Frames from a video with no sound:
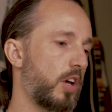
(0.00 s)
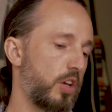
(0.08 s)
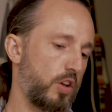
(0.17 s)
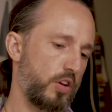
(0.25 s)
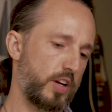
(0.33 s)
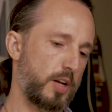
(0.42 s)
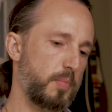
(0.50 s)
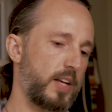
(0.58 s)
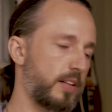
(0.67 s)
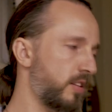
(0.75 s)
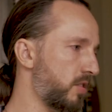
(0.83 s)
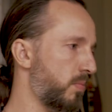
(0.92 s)
you know, you got to
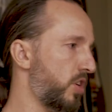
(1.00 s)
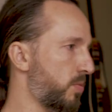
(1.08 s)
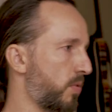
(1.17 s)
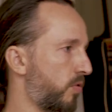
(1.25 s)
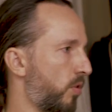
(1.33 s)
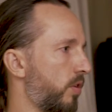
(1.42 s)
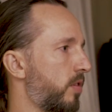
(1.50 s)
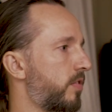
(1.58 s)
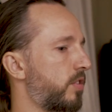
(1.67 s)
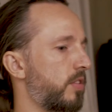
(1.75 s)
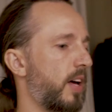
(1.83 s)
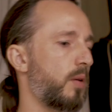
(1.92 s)
make this much before you even
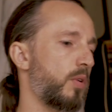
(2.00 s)
do that.